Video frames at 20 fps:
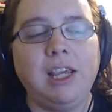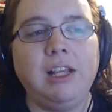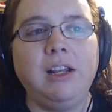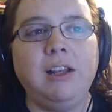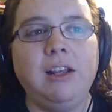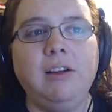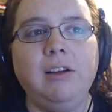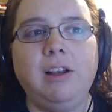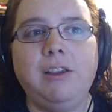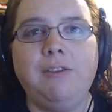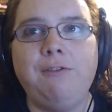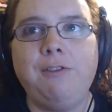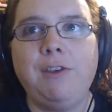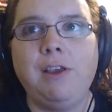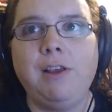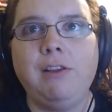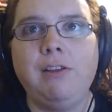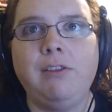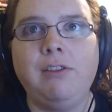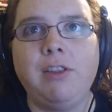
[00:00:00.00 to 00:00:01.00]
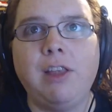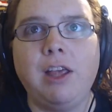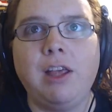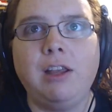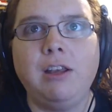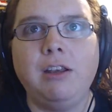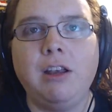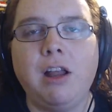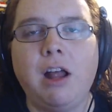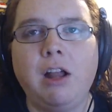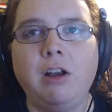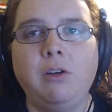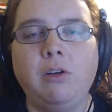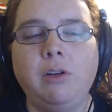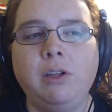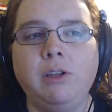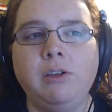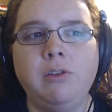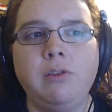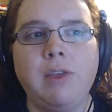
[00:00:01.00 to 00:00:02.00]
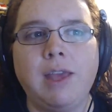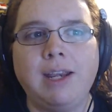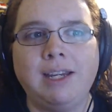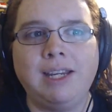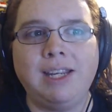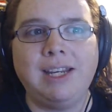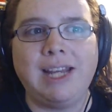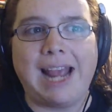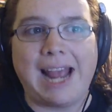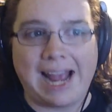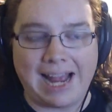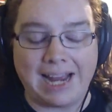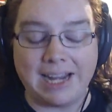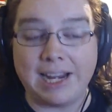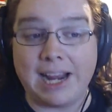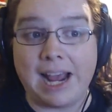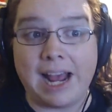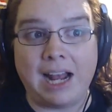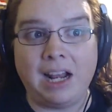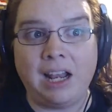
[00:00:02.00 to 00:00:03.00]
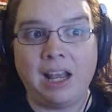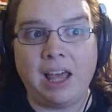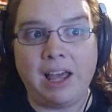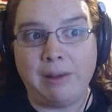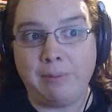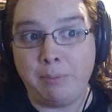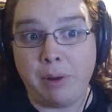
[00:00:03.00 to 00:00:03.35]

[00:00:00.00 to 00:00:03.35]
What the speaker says: clearly feels that not only do they need an ally,